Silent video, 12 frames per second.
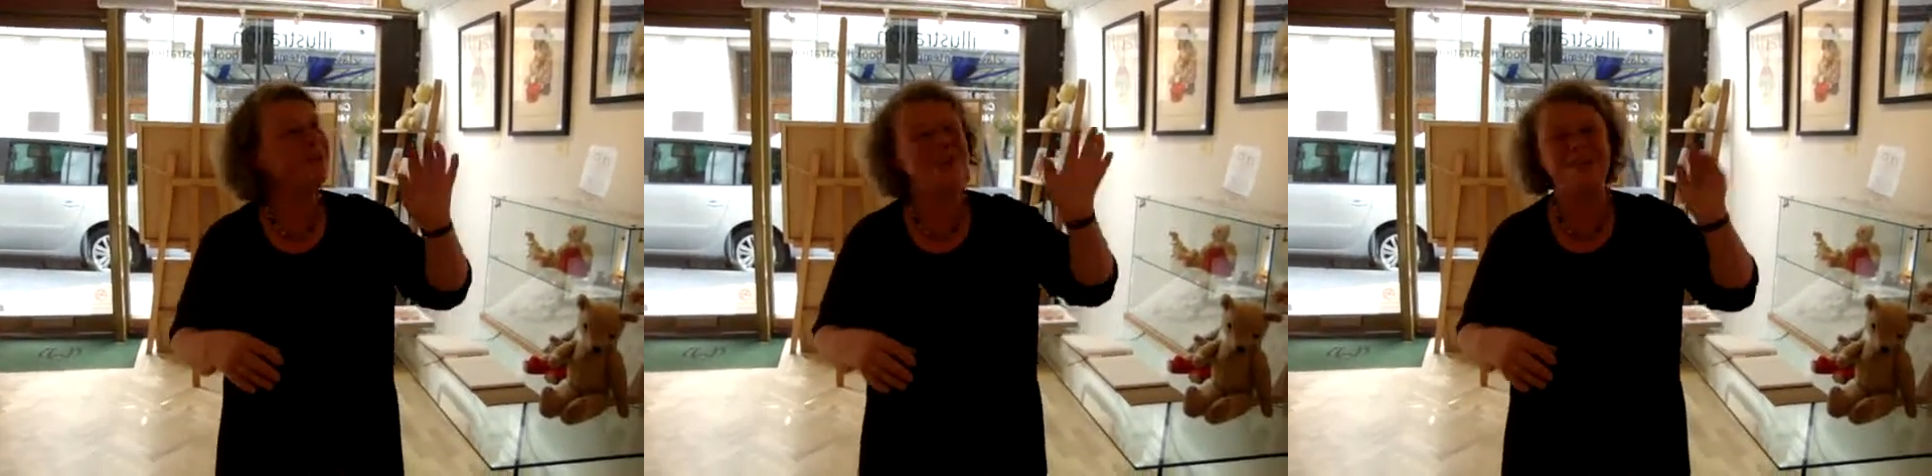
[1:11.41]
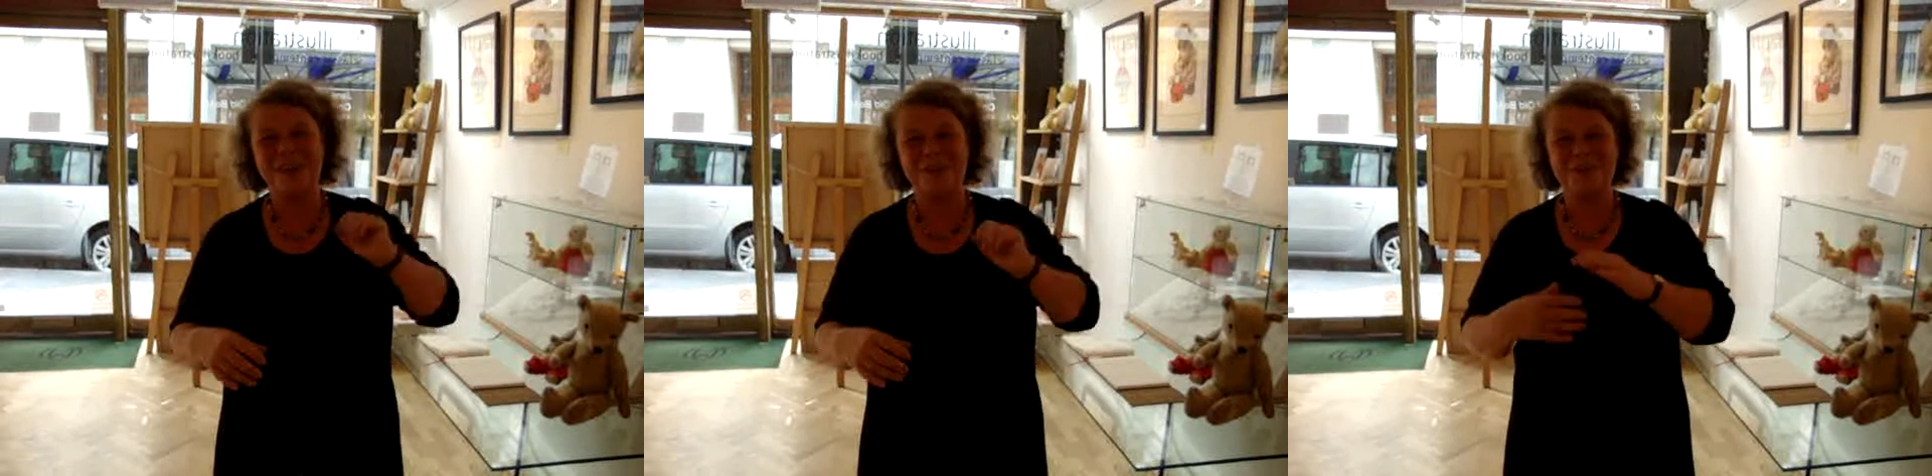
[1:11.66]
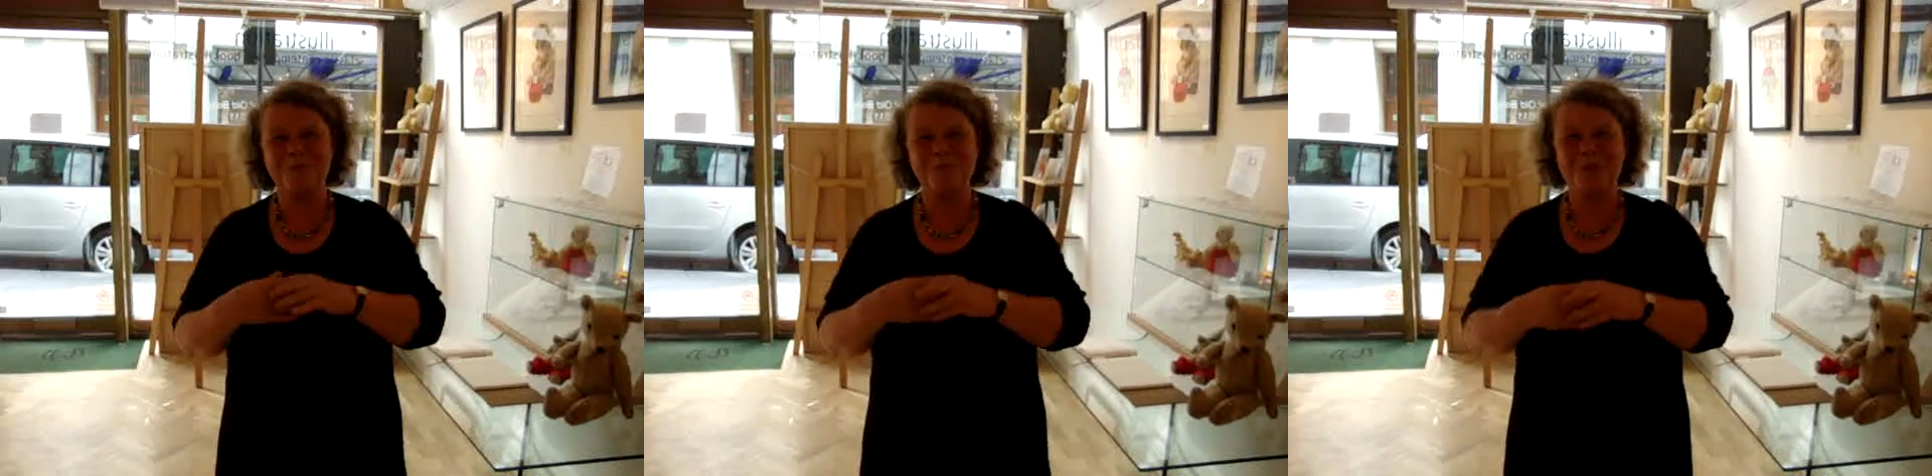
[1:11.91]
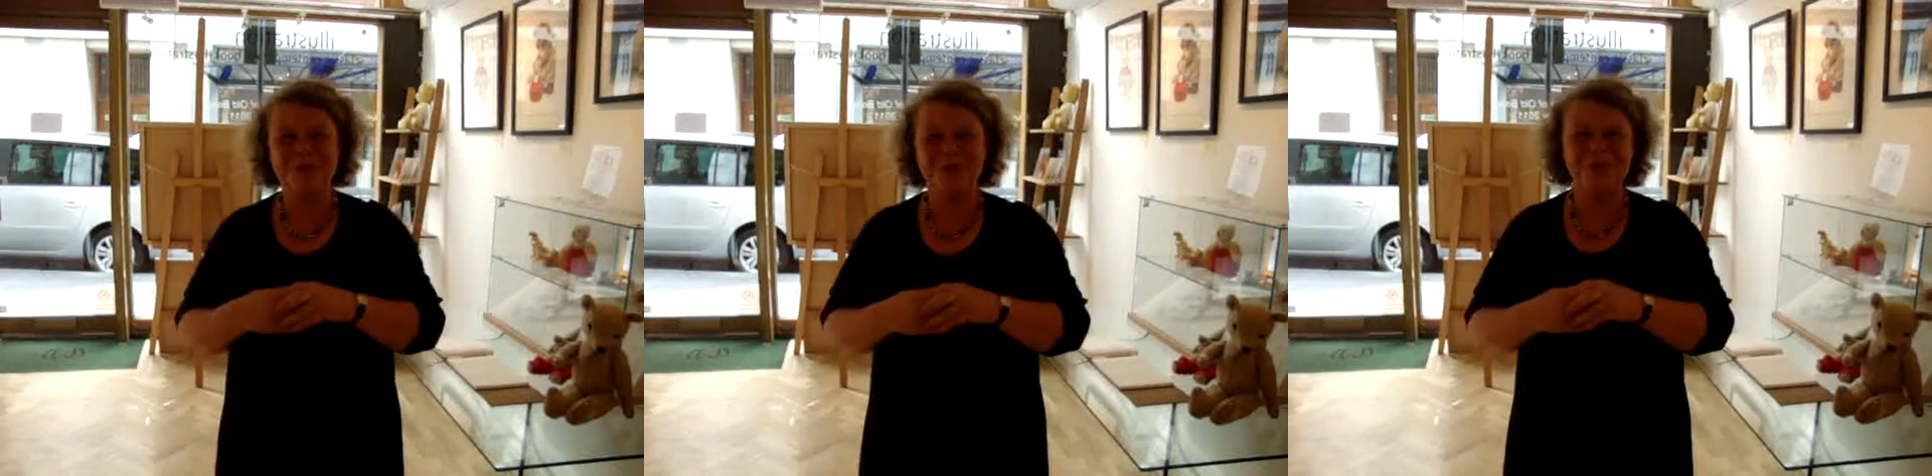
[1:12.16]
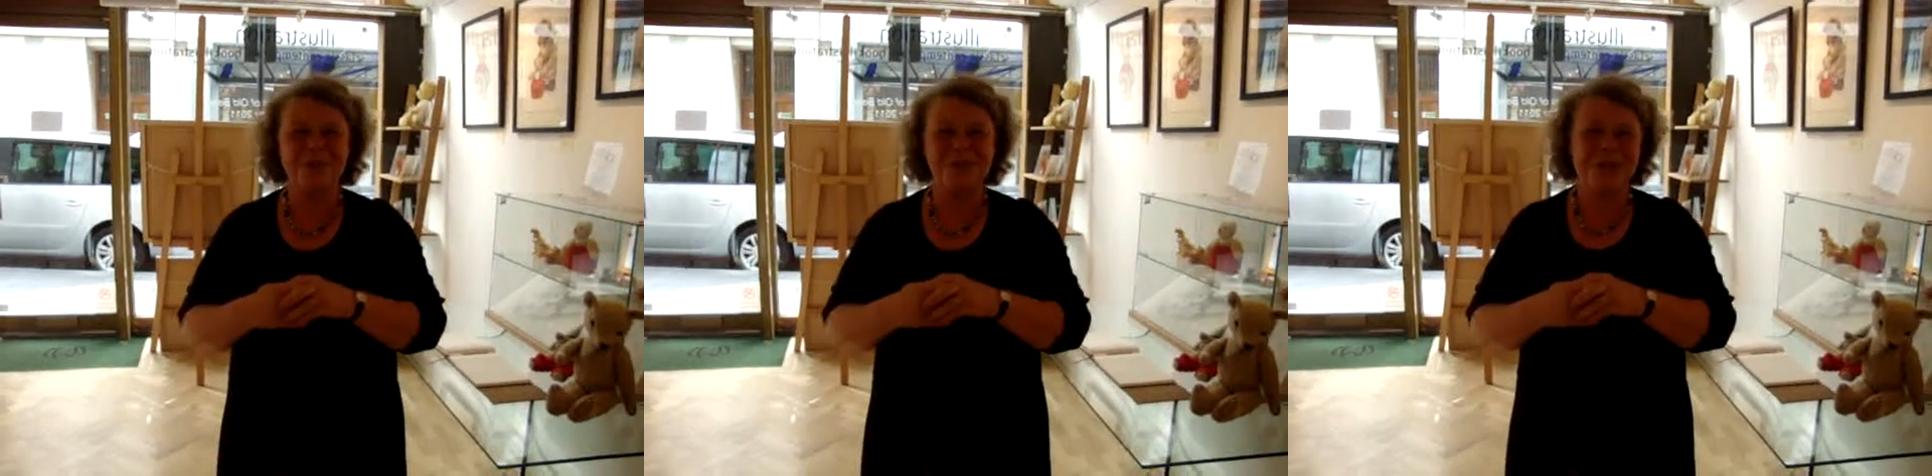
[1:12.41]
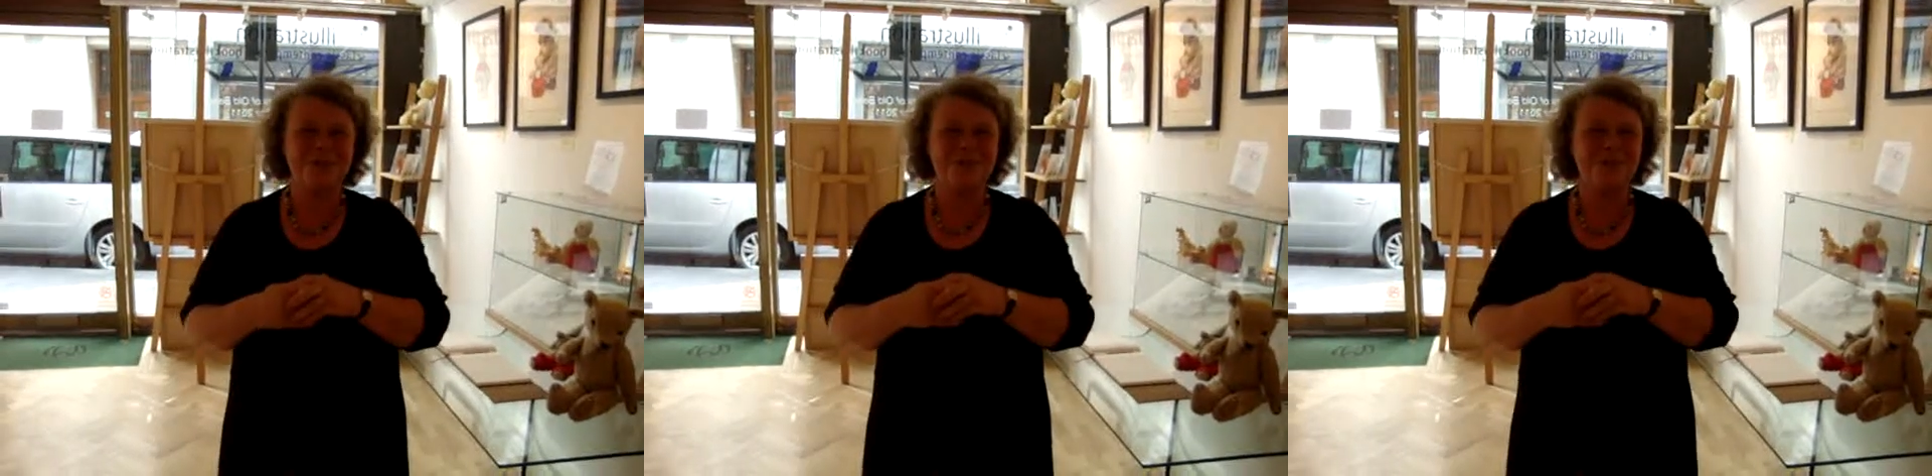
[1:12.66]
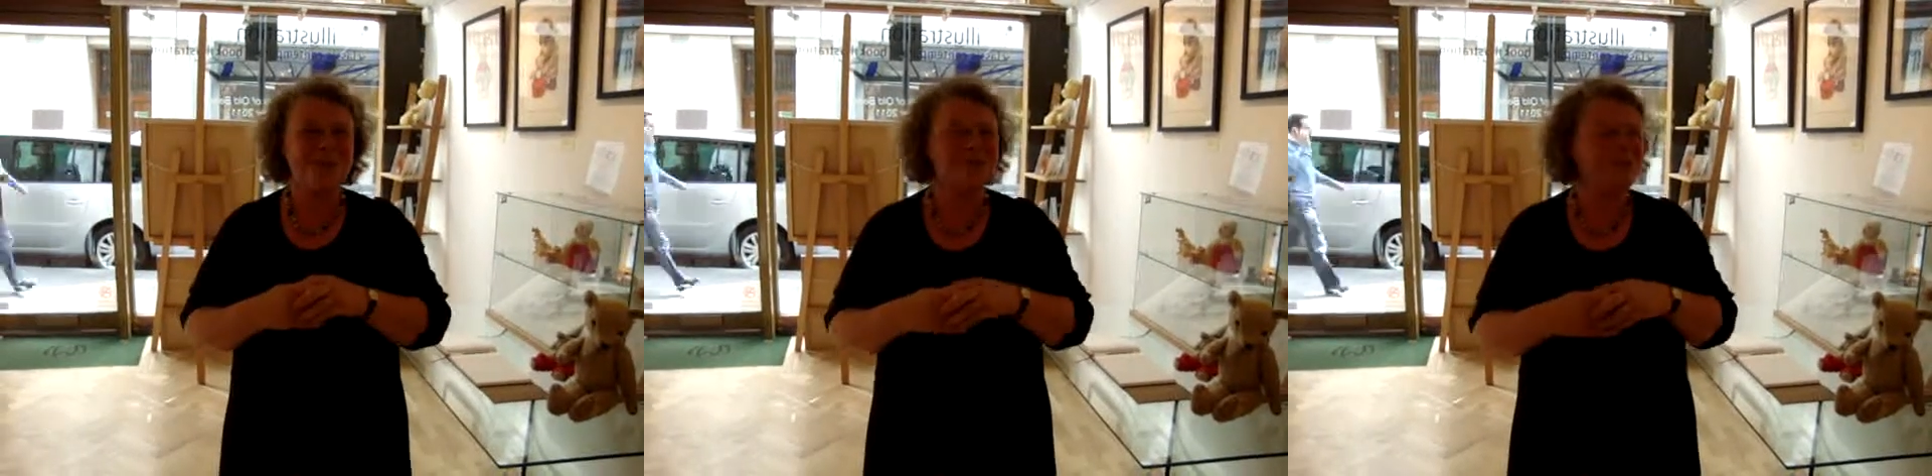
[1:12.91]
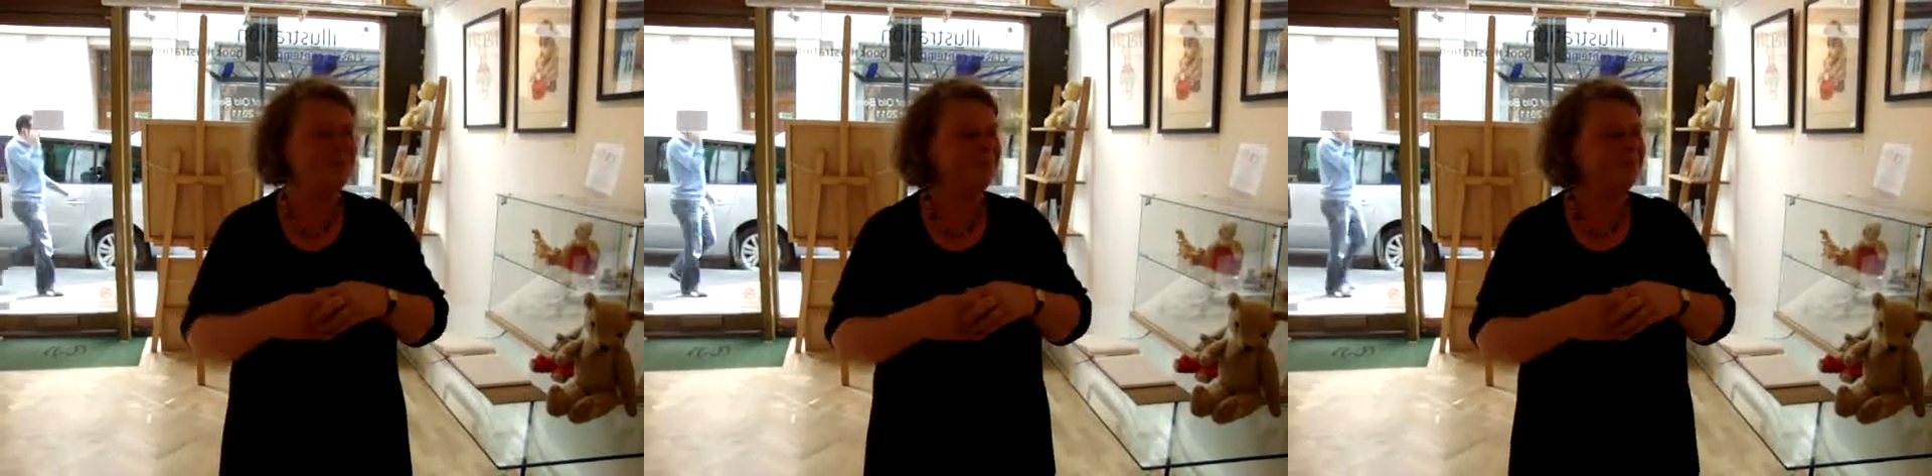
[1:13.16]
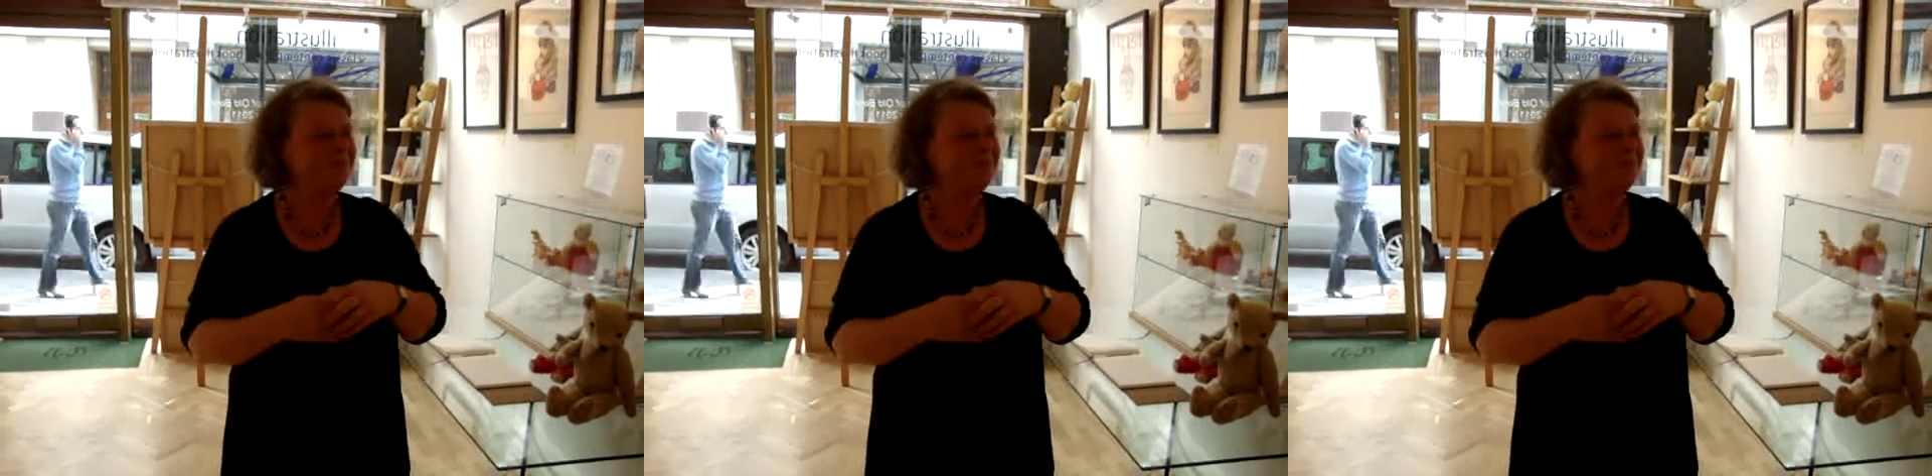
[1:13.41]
that it takes me to do an illustration.